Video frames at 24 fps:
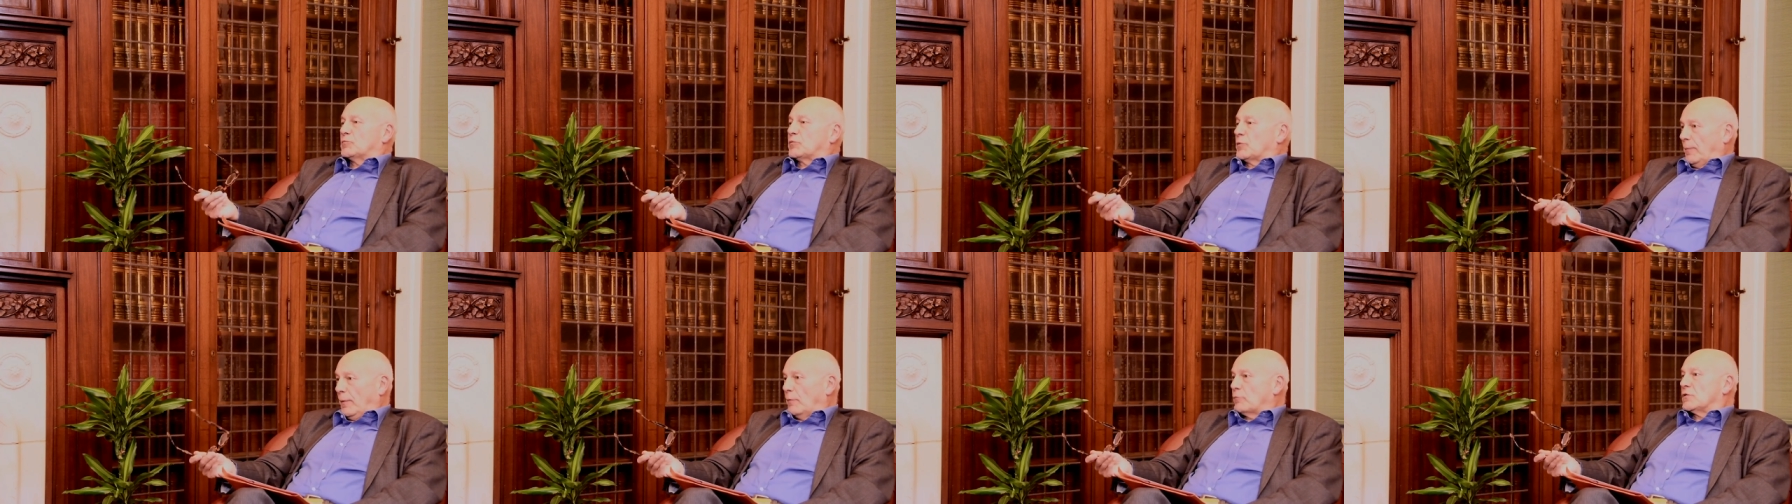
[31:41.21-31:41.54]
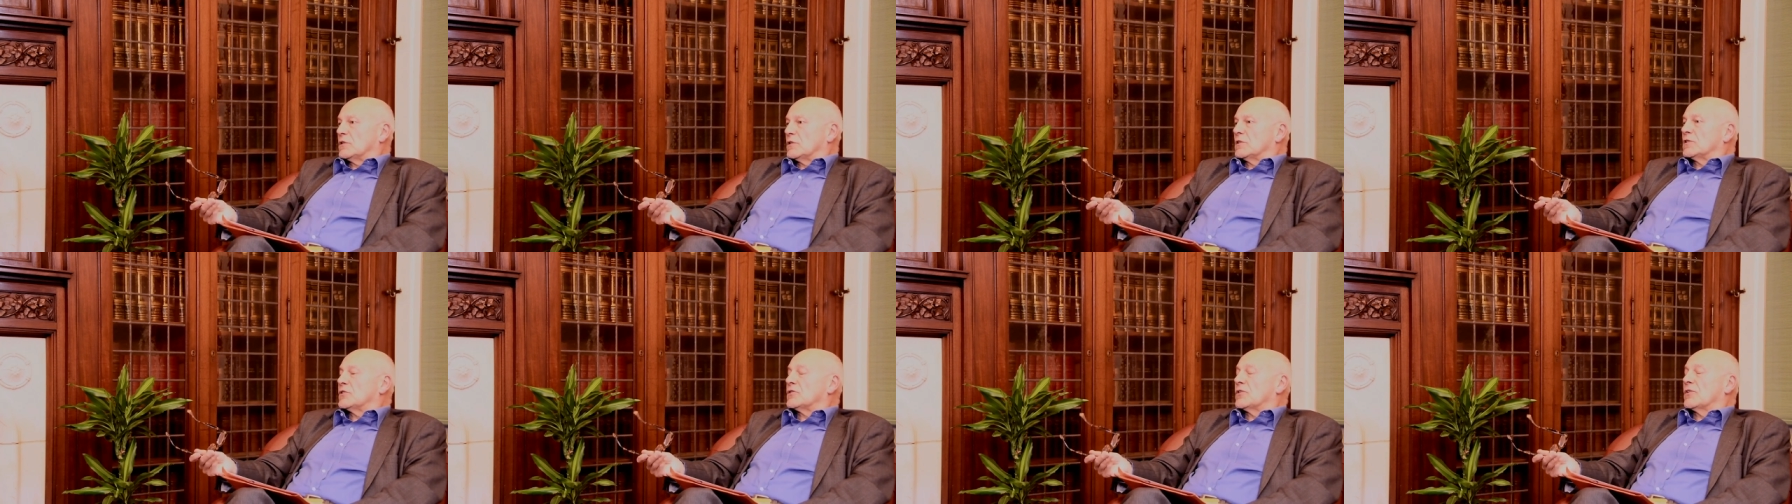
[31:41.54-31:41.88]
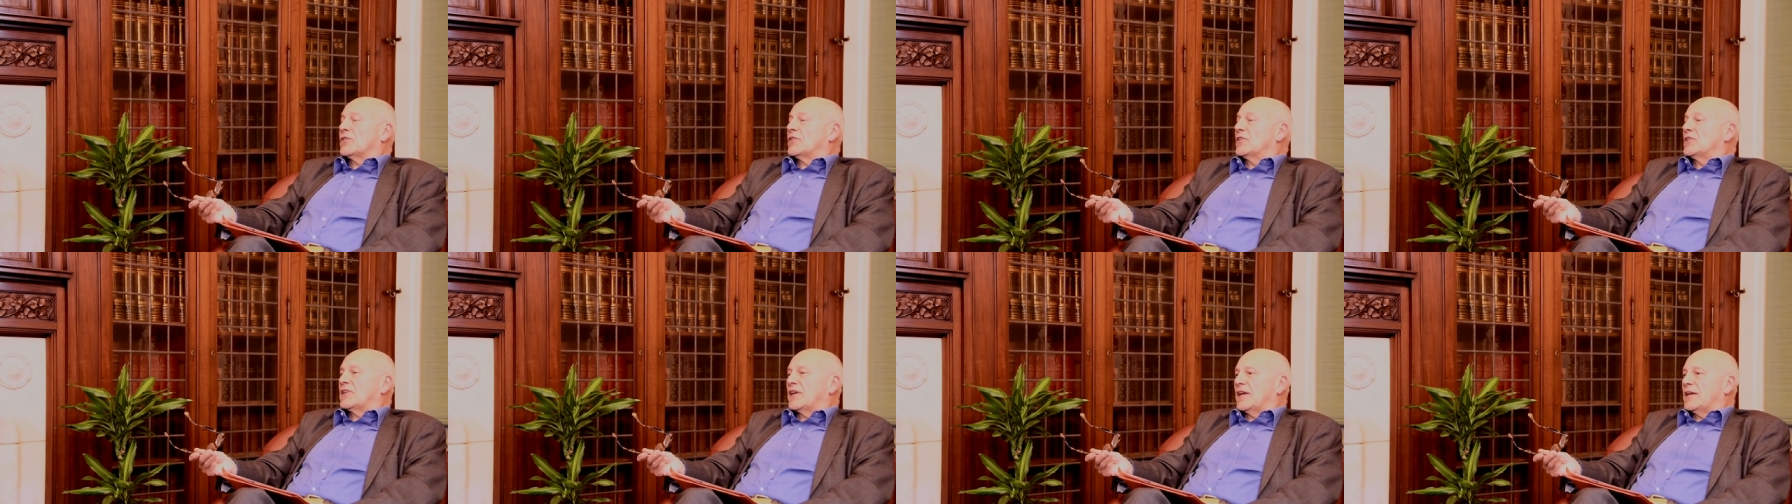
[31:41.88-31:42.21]
proposals on
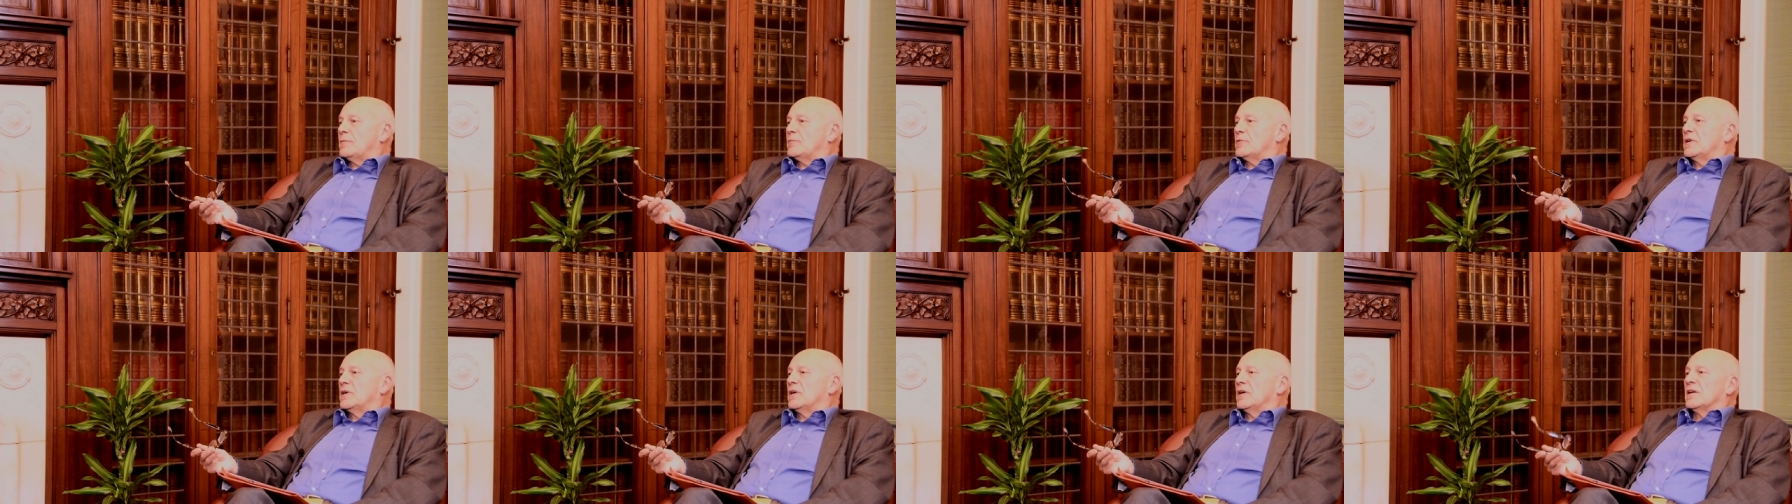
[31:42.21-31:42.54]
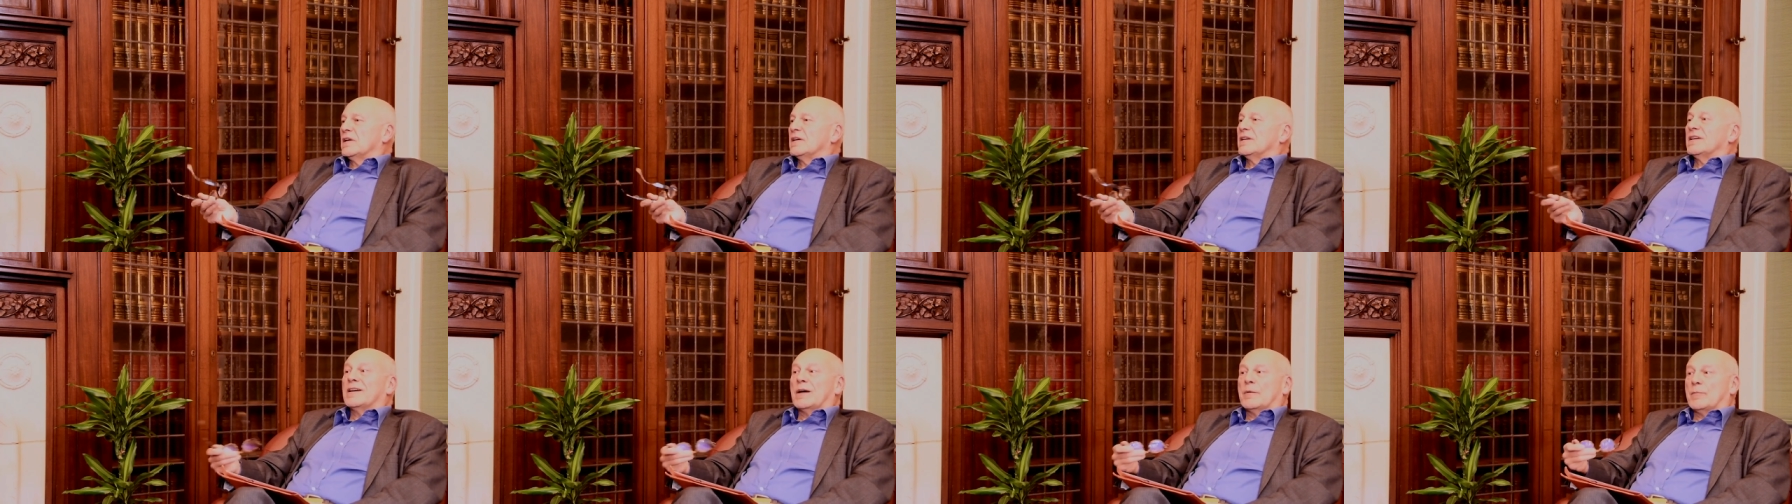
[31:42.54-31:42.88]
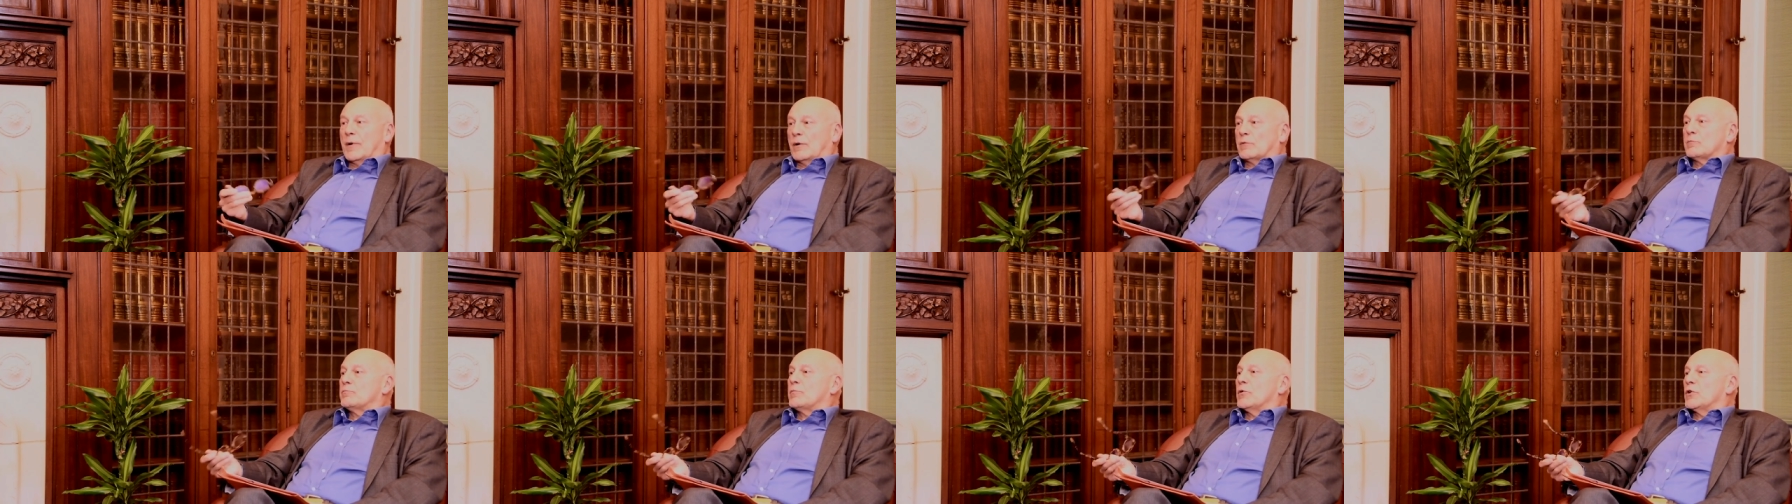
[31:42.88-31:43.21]
the table
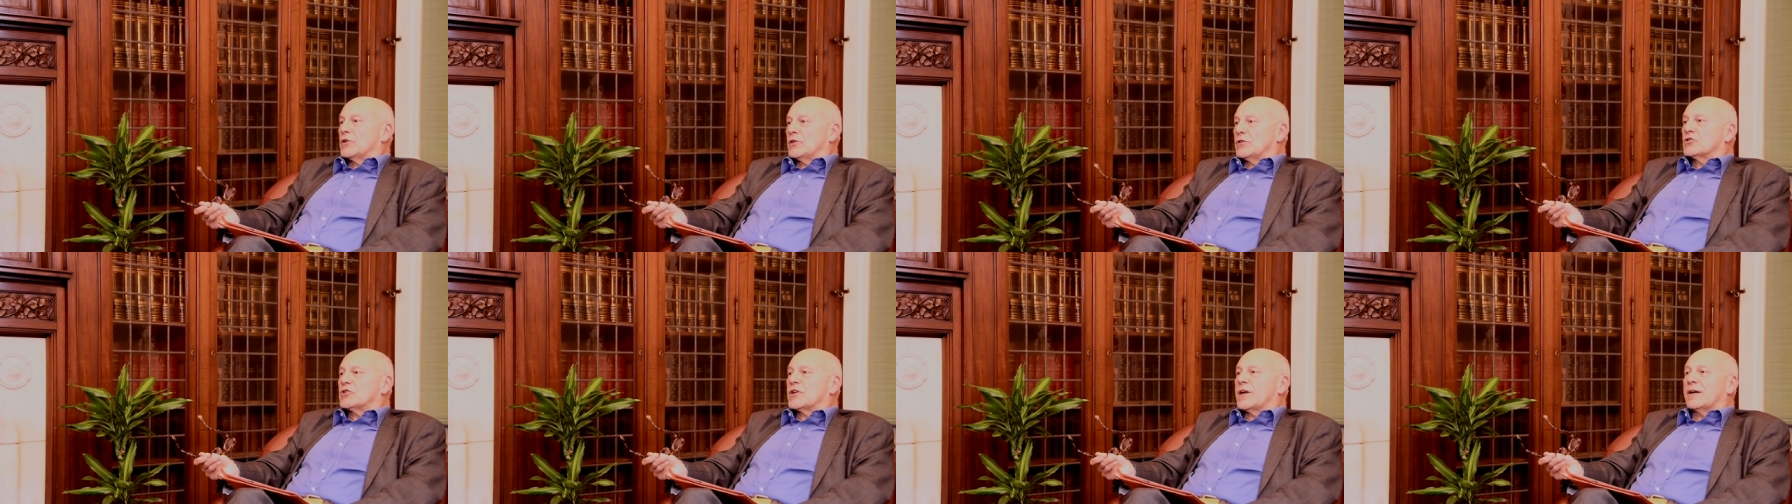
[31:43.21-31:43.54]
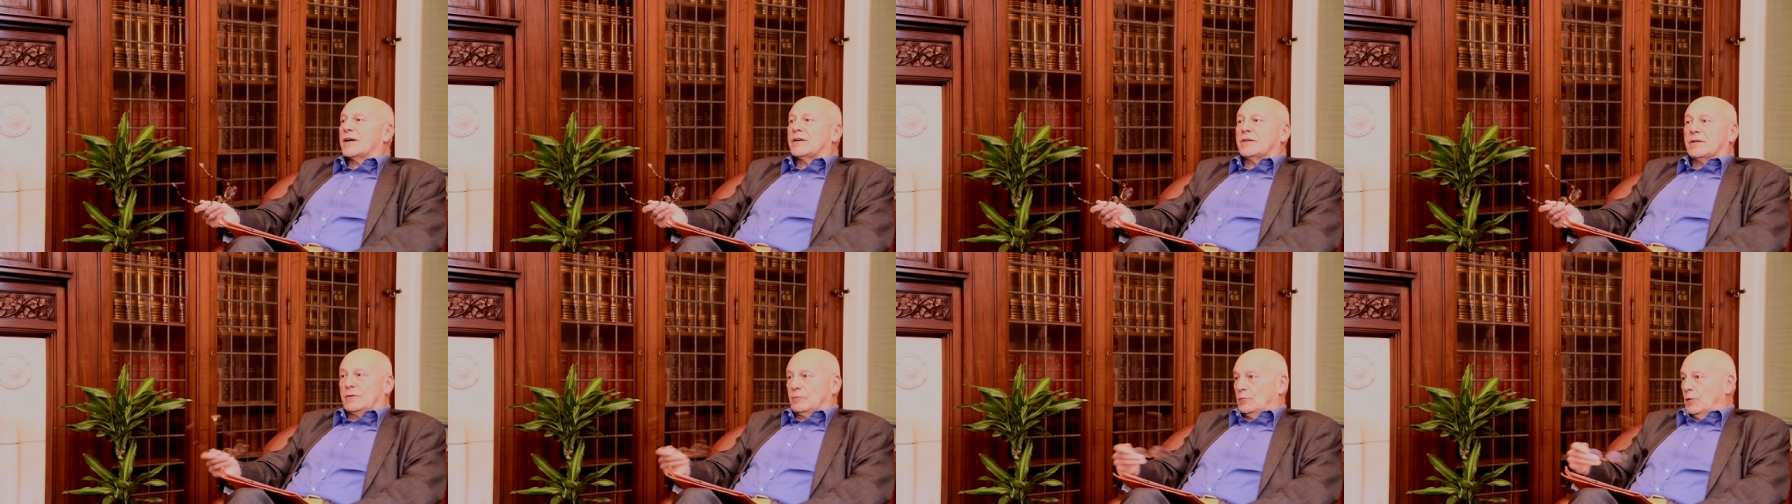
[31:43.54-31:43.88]
about burden sharing